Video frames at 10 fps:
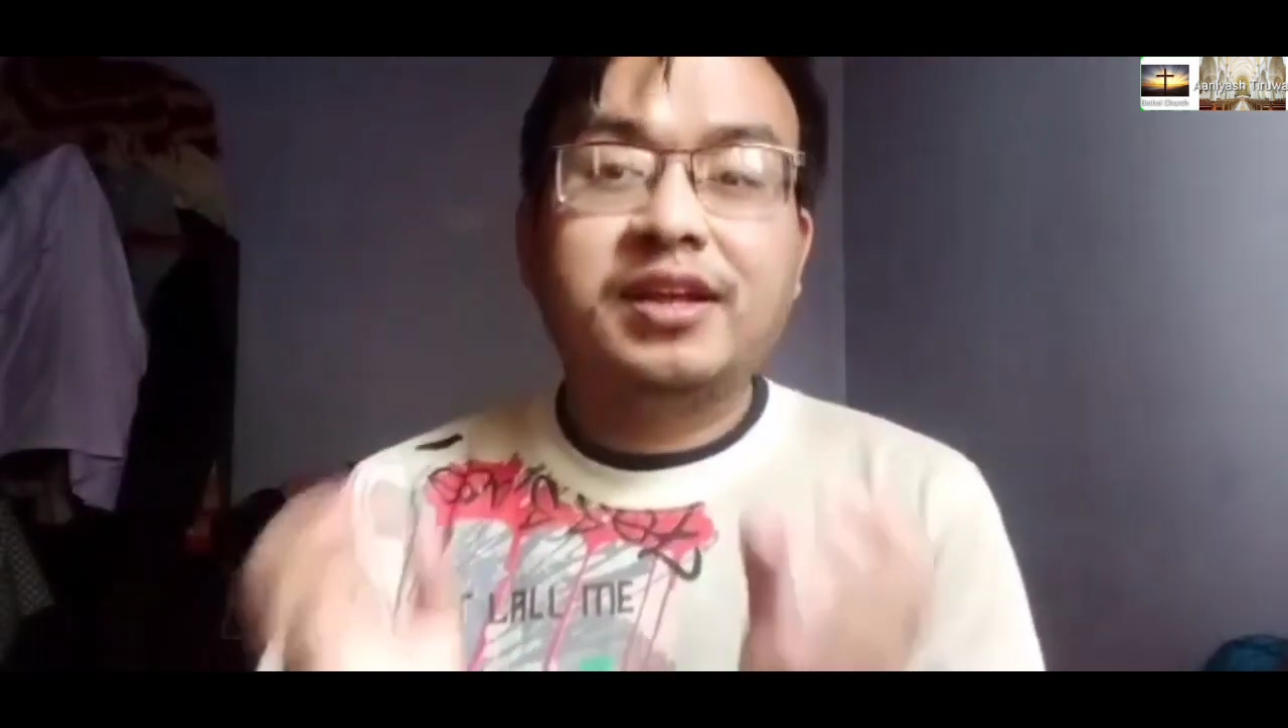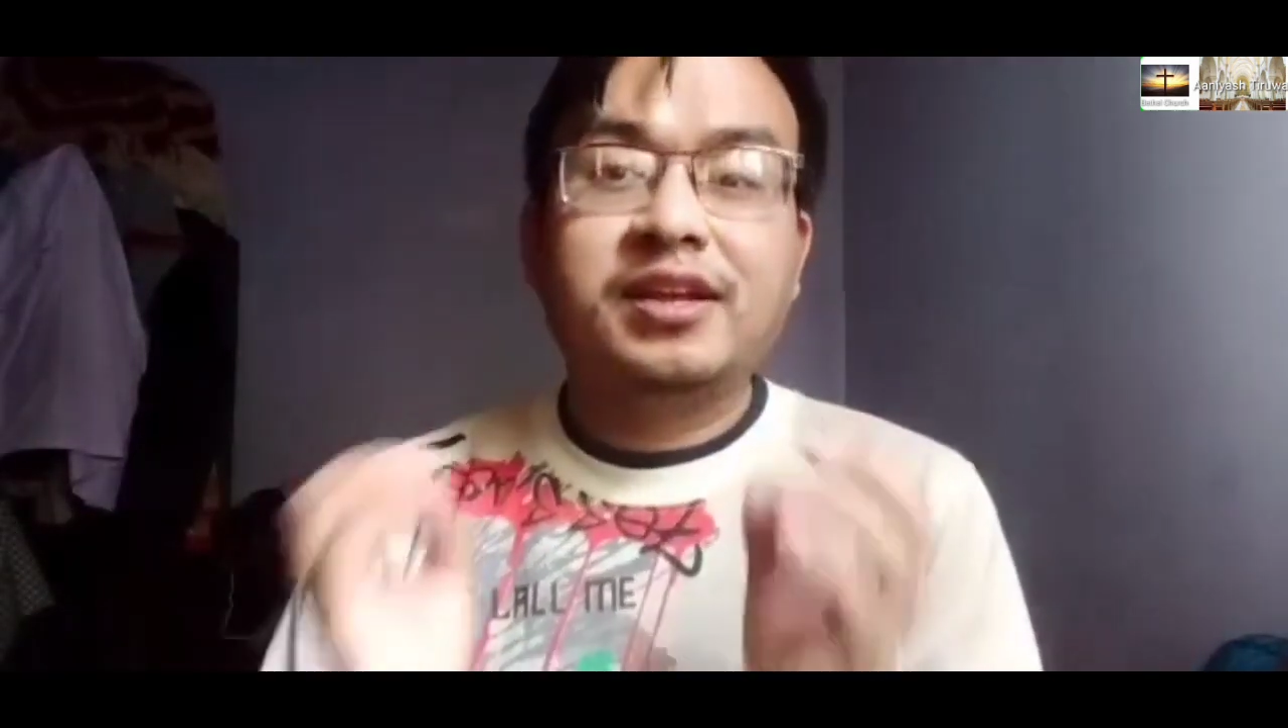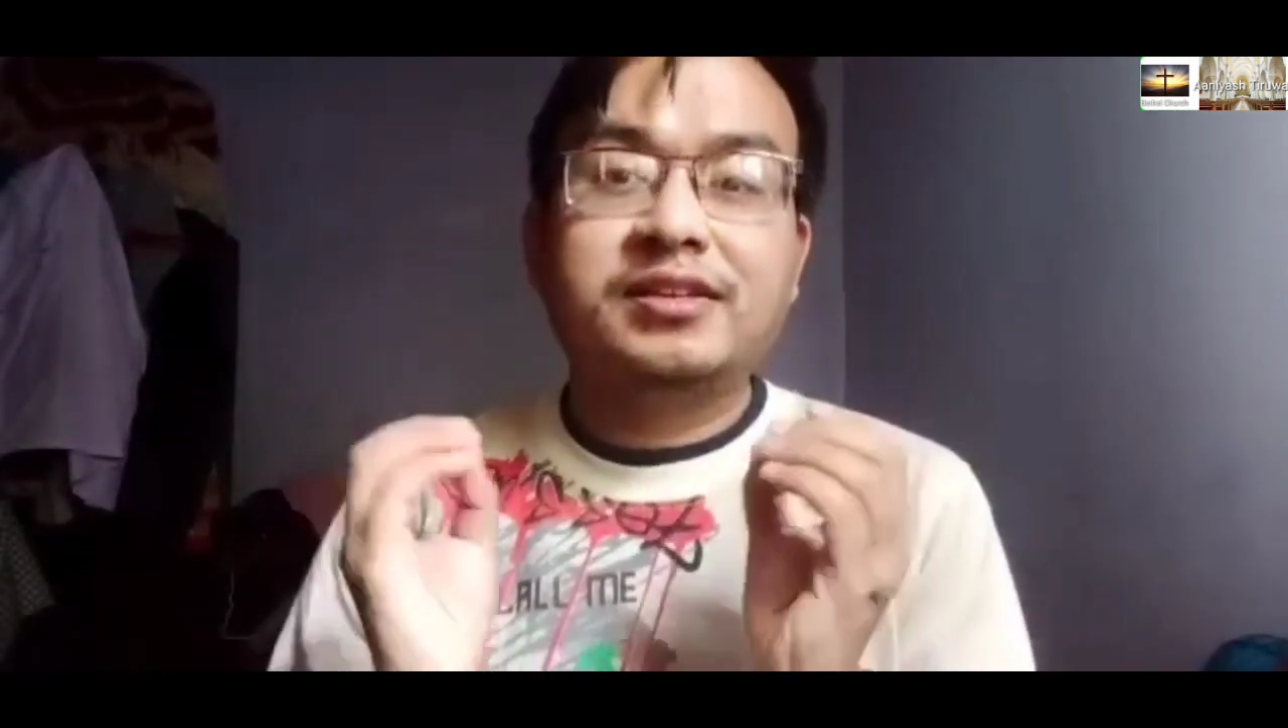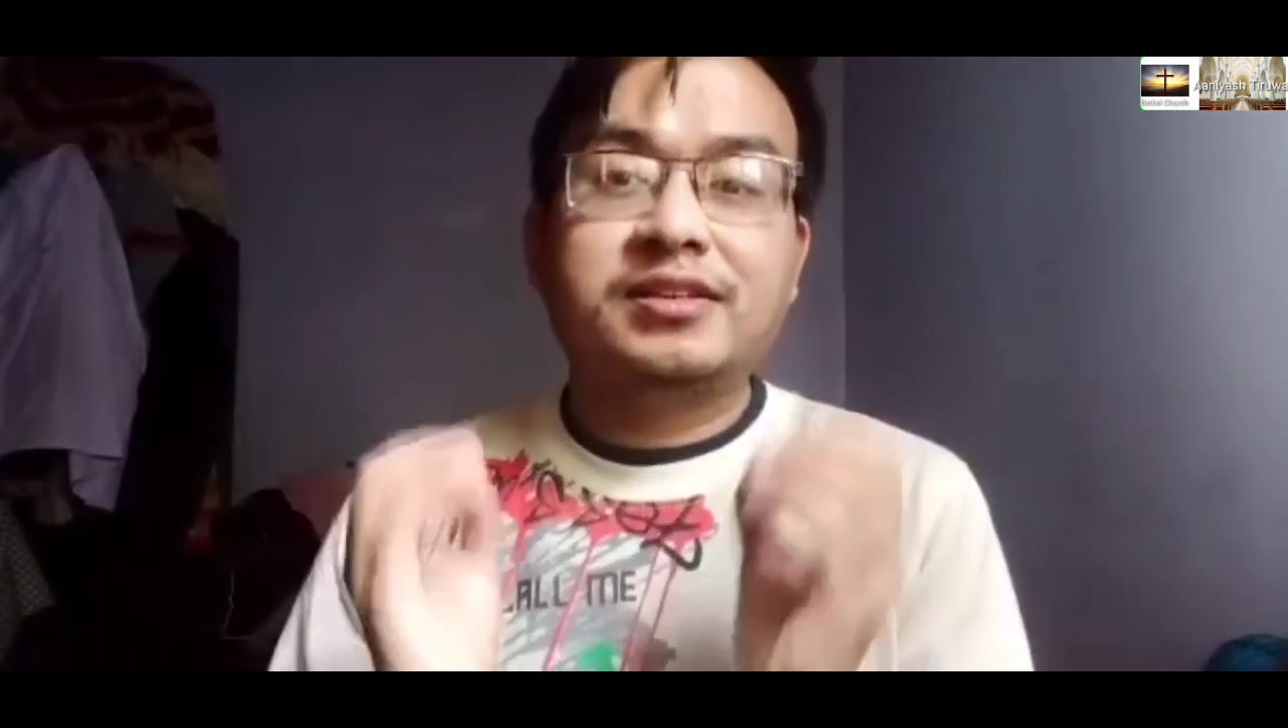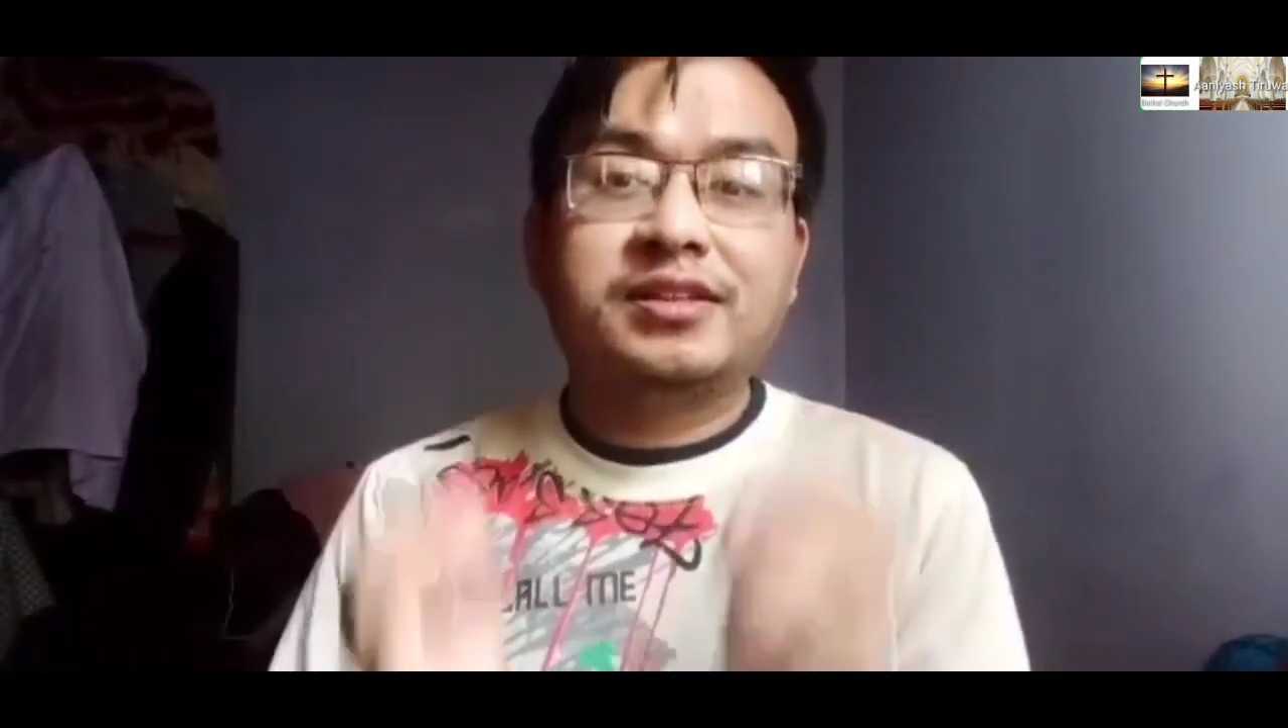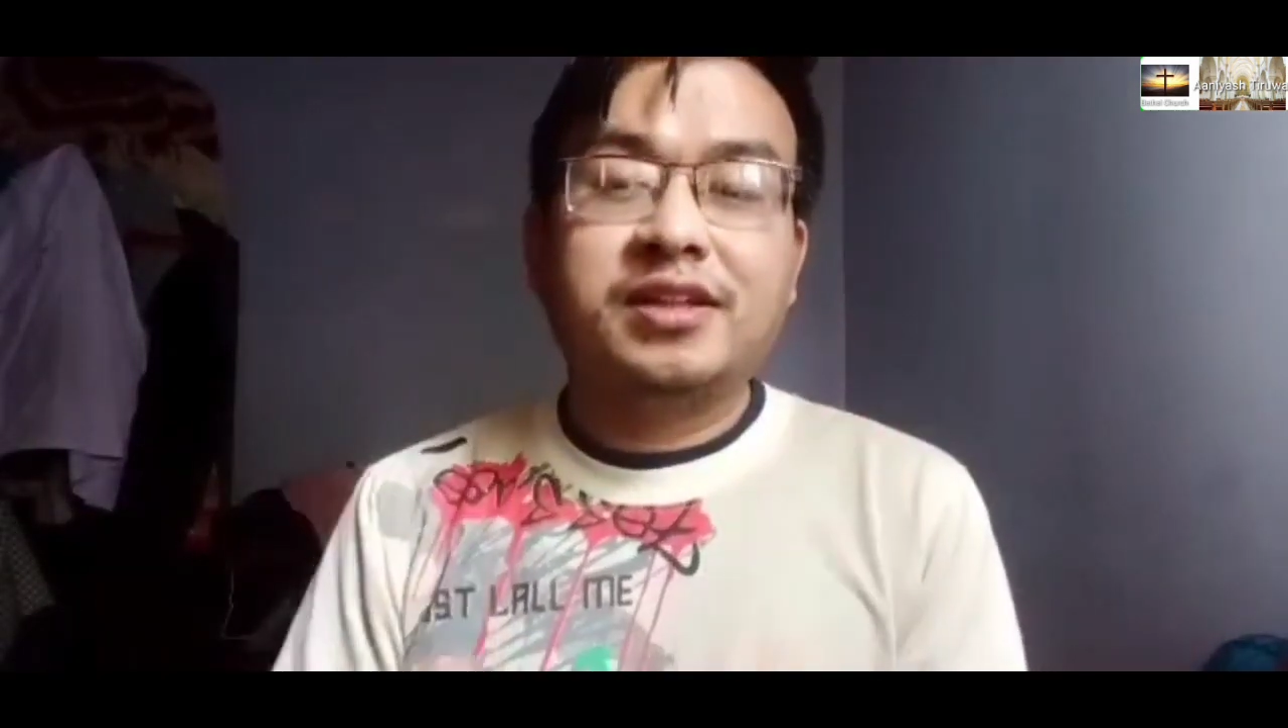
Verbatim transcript: is